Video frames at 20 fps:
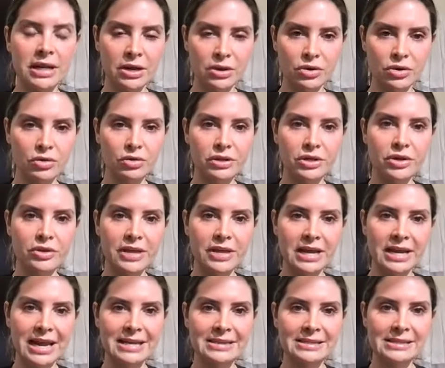earlier, that
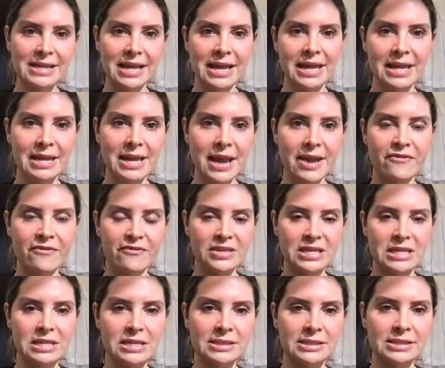
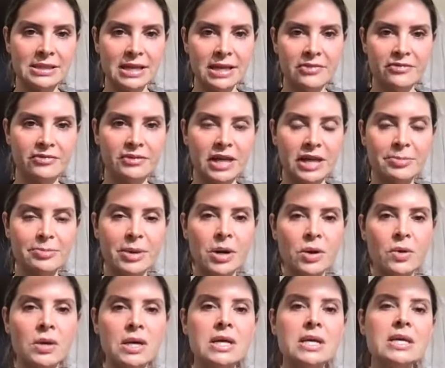SAFE, safe
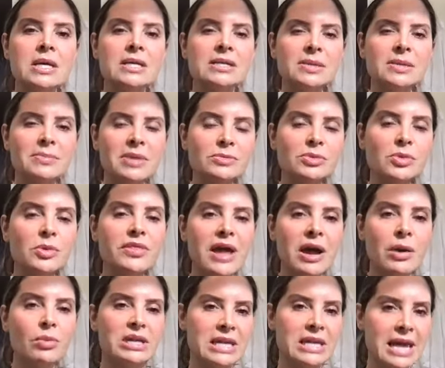lipo, sometimes with
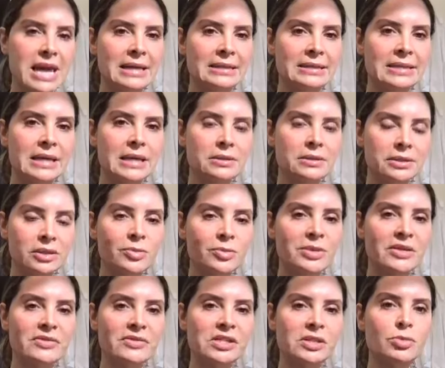that we can get a little bit
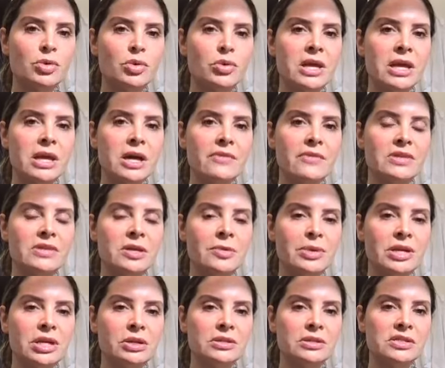of smoothing of the
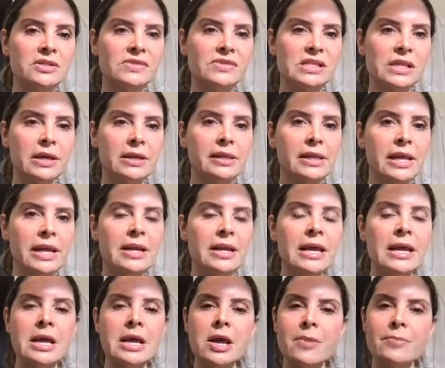appearance of cellulite,
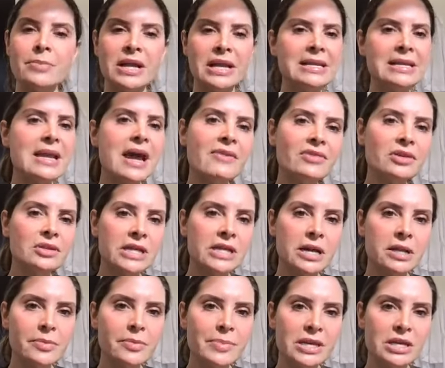but I never
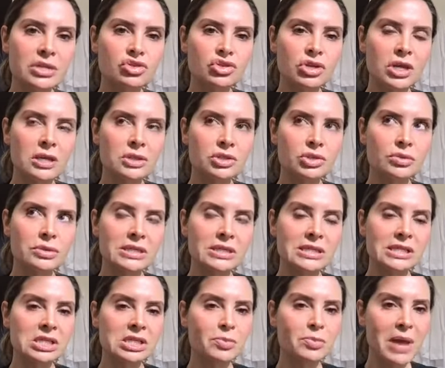tell a patient to
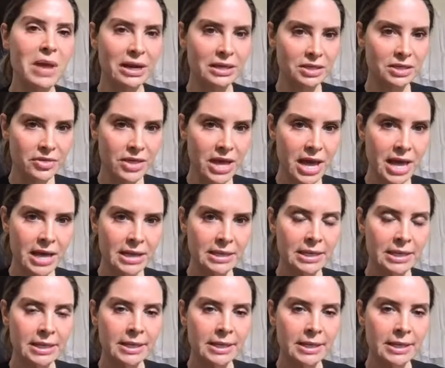expect that.